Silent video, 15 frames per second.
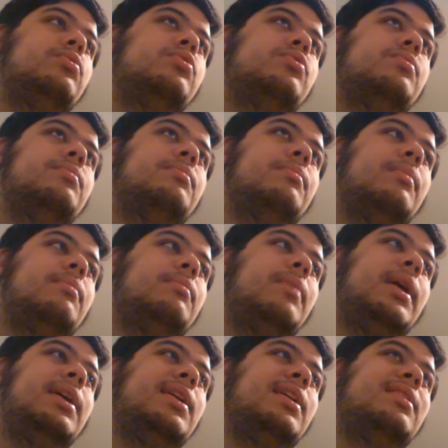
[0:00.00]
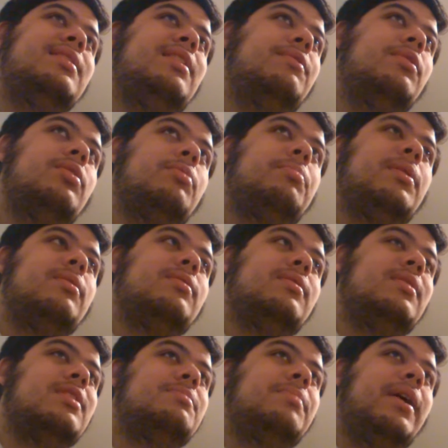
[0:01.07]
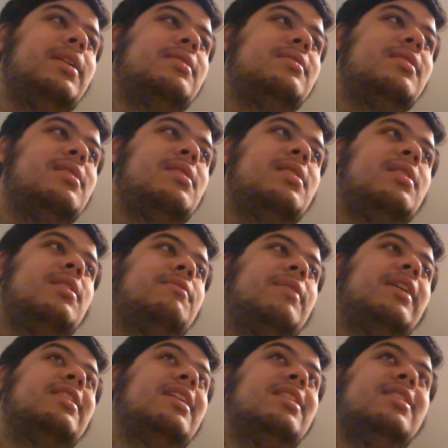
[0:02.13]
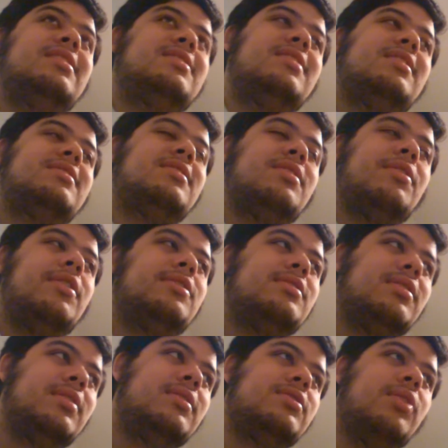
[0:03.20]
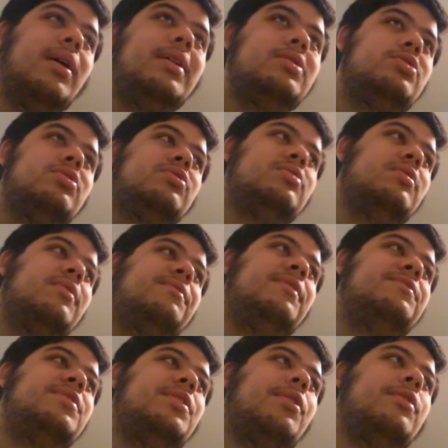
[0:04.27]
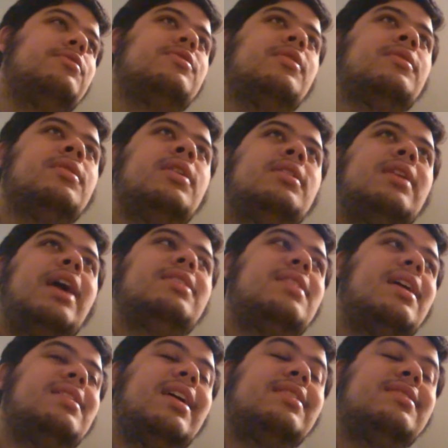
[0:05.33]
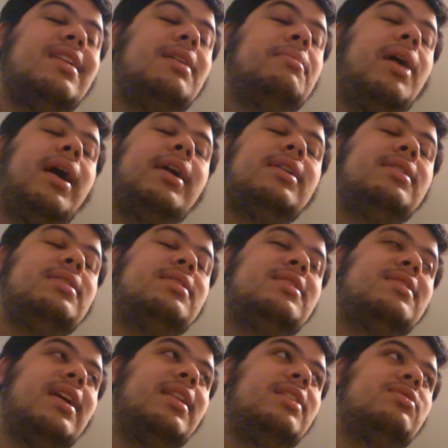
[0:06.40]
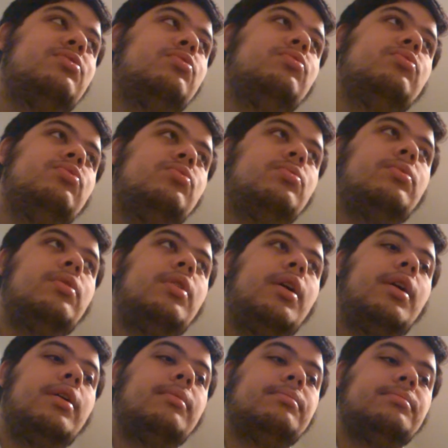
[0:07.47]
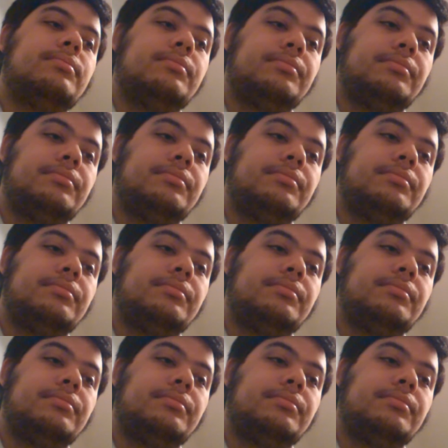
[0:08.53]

to make it even appear despite like the 60 hertz. So I chose uh, 50 hertz. At, at, that time, I decided to do um,